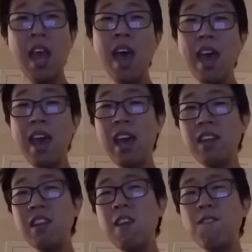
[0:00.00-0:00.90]

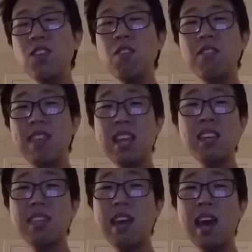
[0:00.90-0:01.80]
And if you
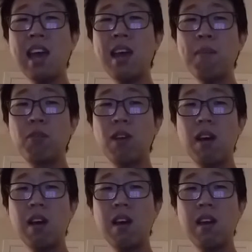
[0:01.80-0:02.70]
think that I'm
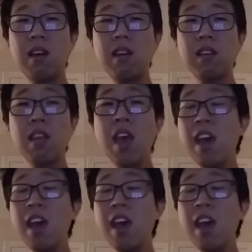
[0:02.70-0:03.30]
wrong,